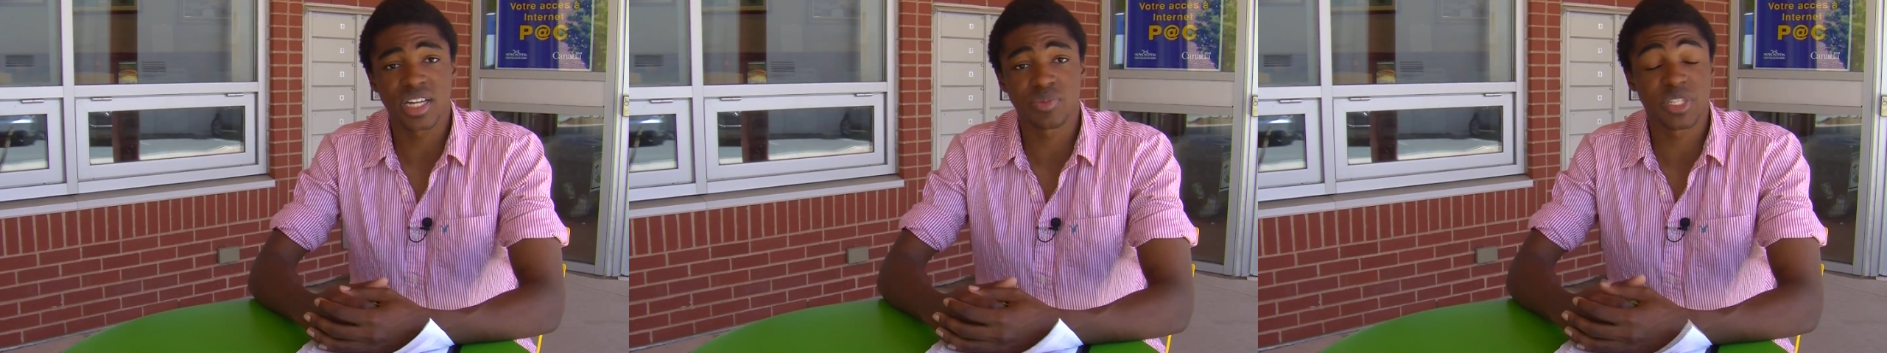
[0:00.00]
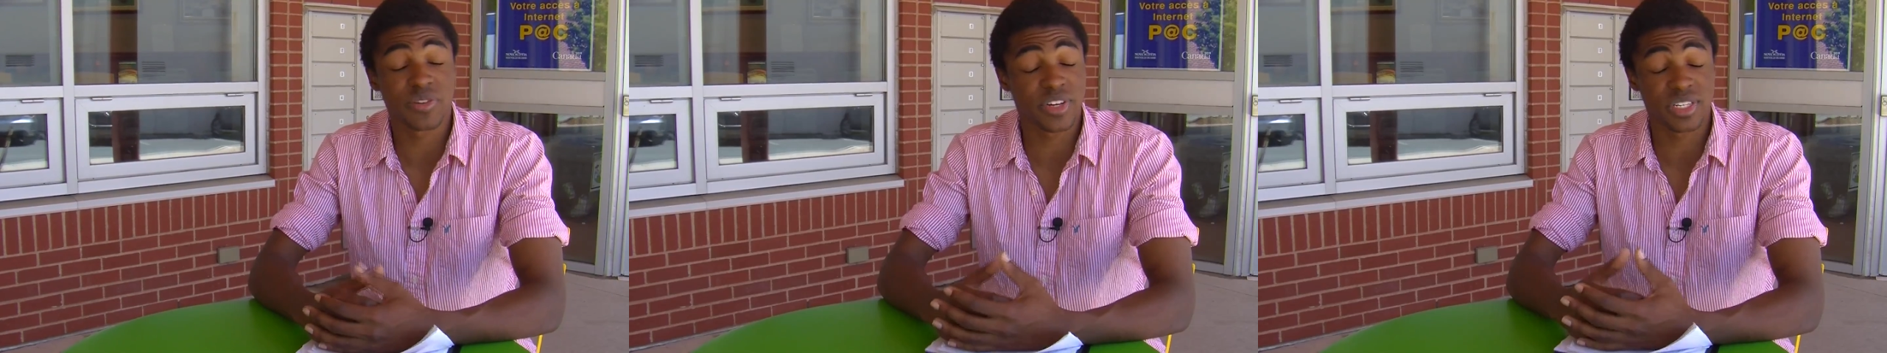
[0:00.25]

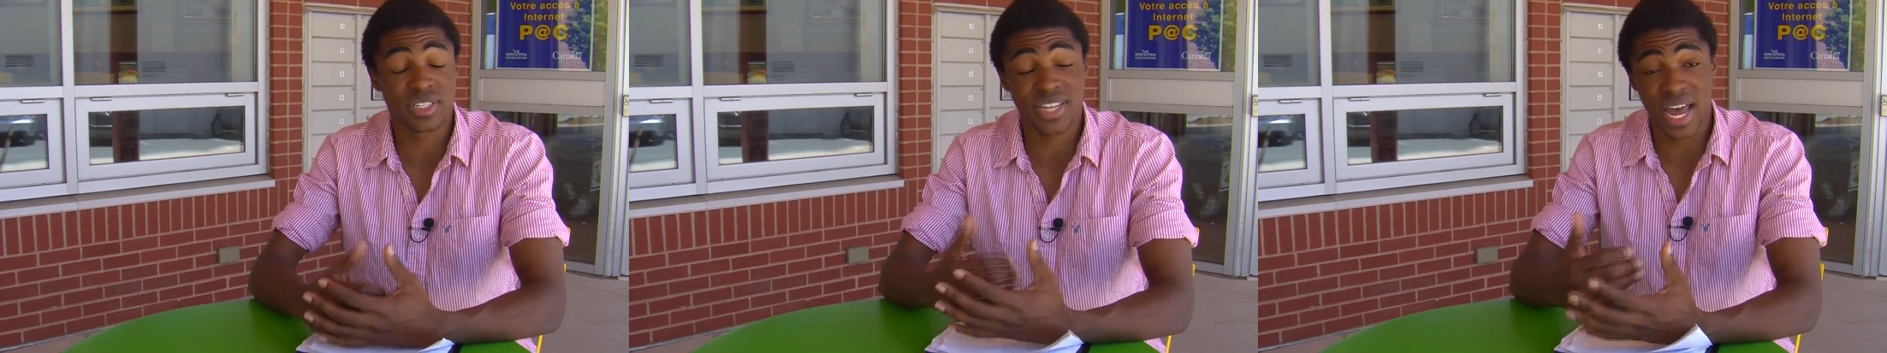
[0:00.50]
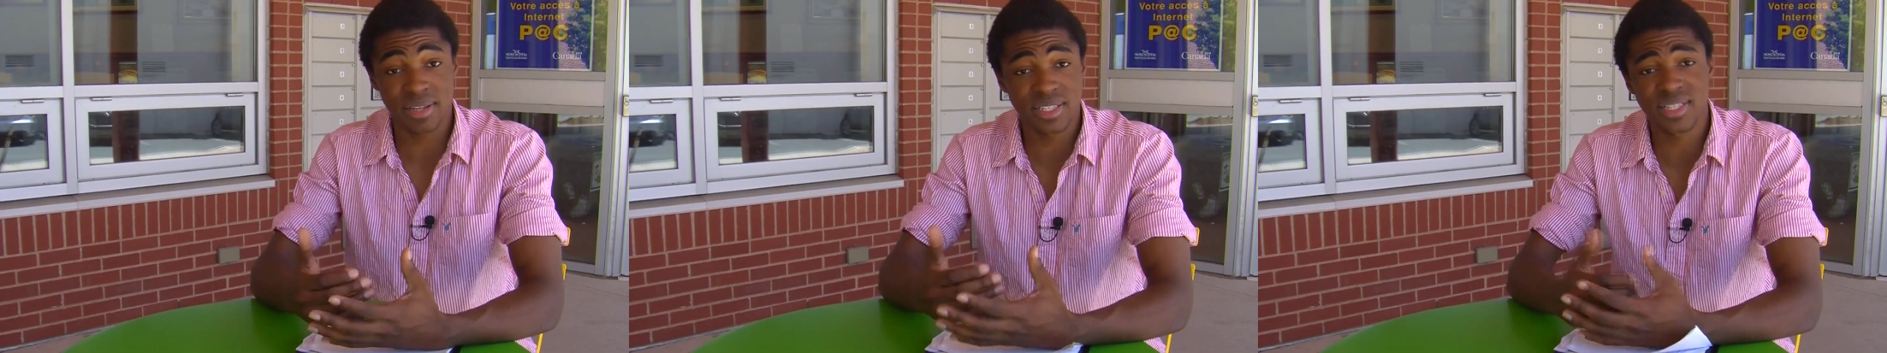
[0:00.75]
specific
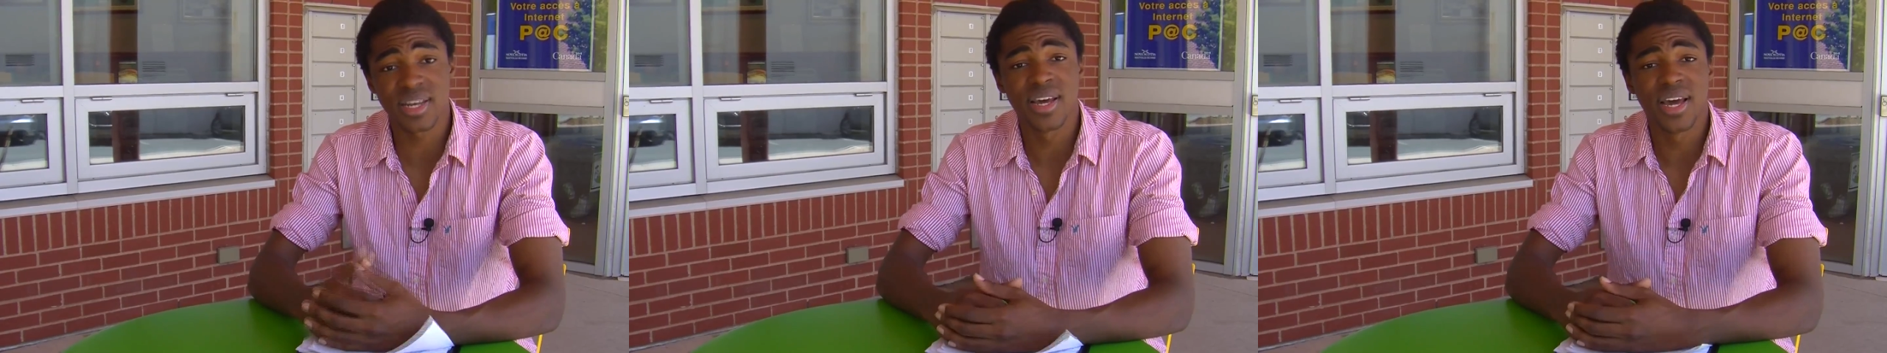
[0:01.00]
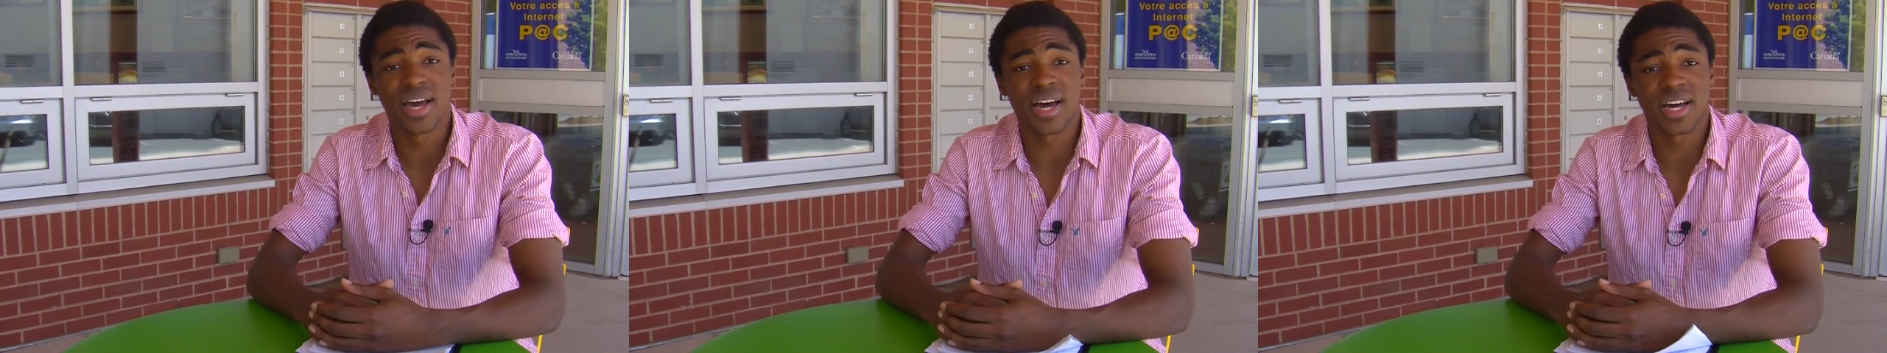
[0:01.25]
stance
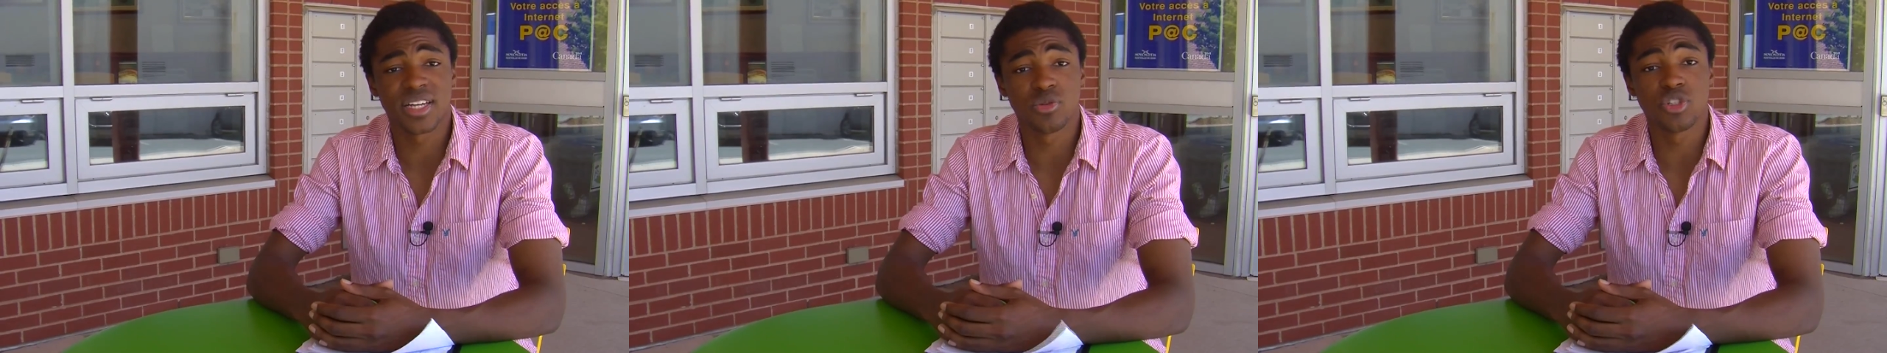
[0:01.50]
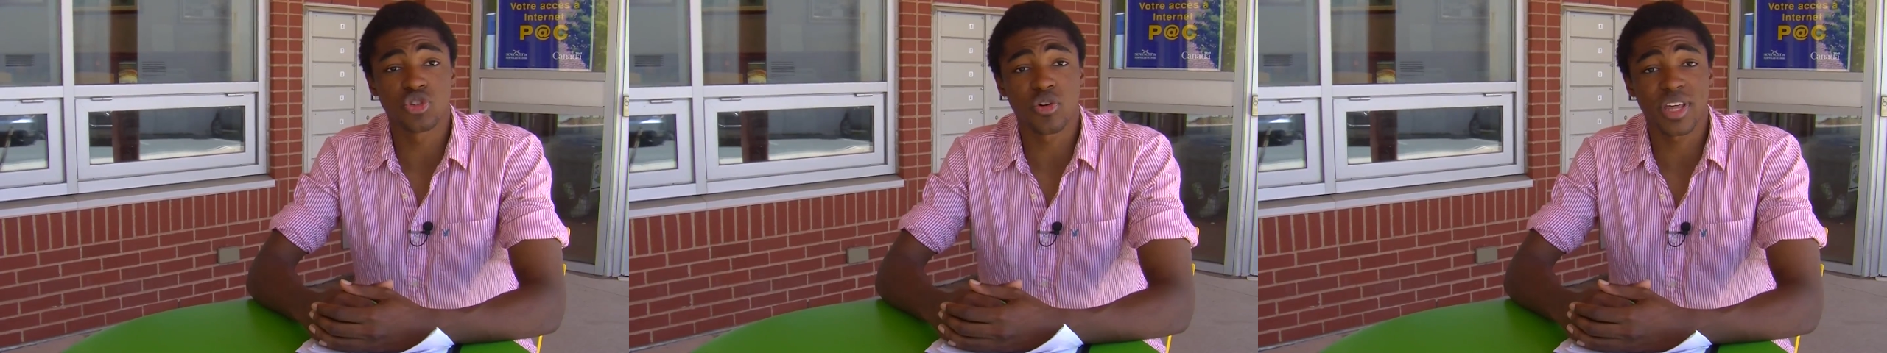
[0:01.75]
to
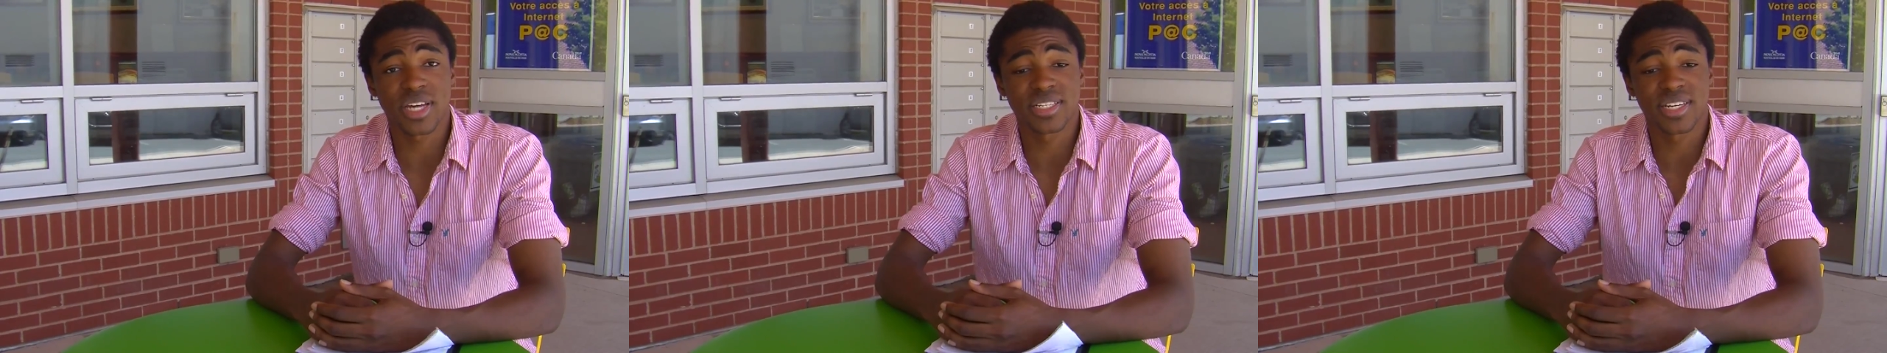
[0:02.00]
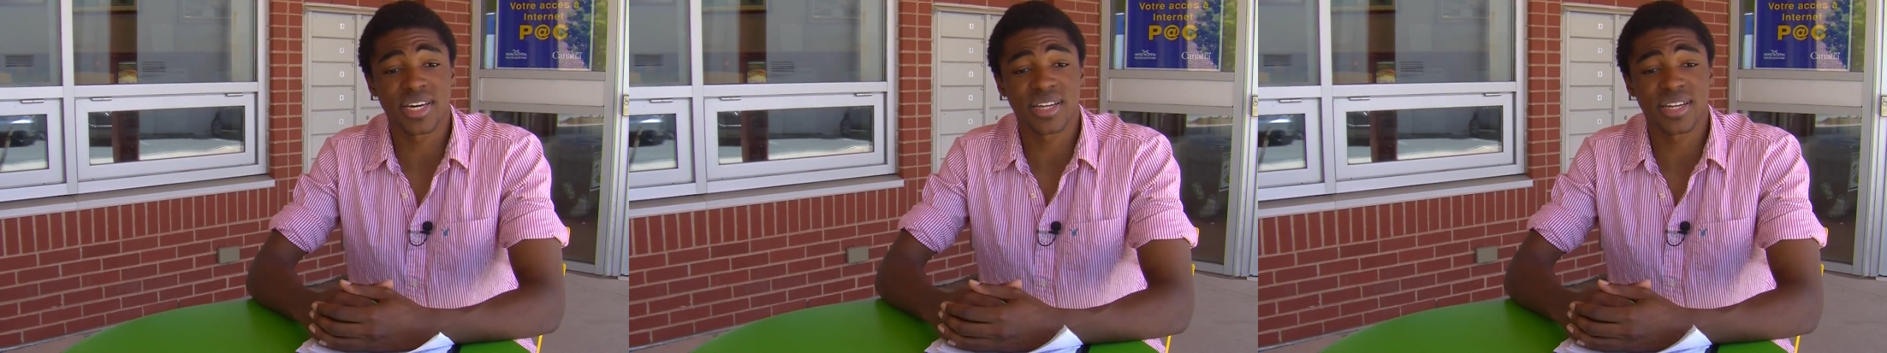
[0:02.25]
ensure that